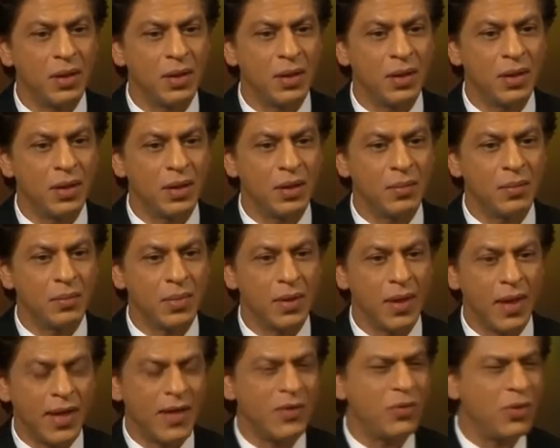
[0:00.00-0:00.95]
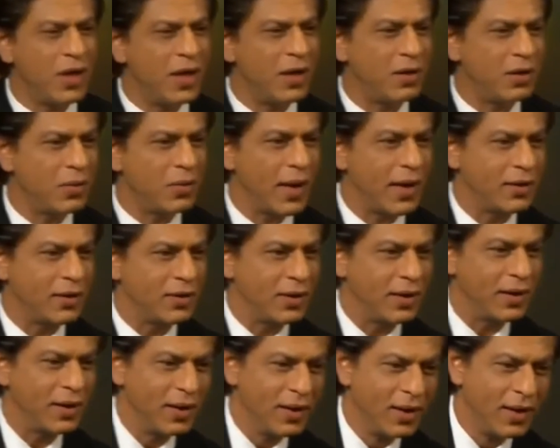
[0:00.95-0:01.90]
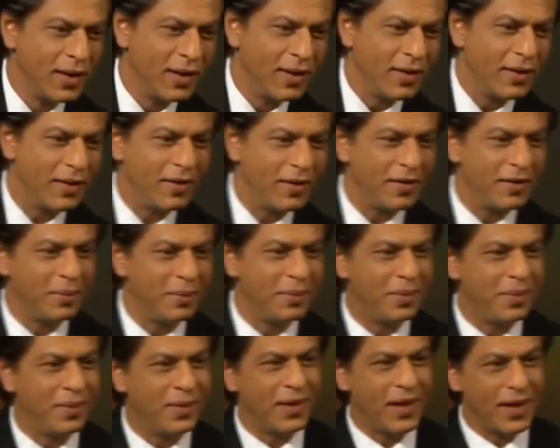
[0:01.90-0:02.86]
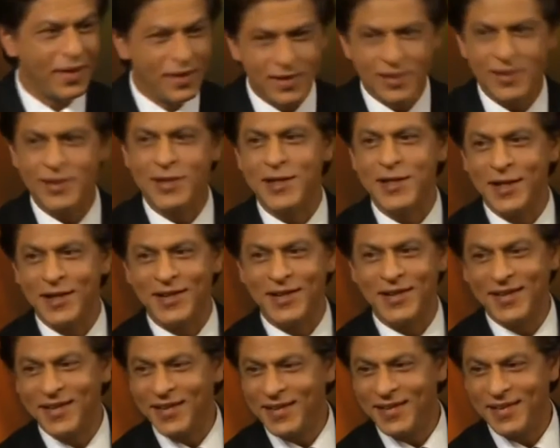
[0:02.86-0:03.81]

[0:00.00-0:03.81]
and I don't need to actually, but I'll still say it,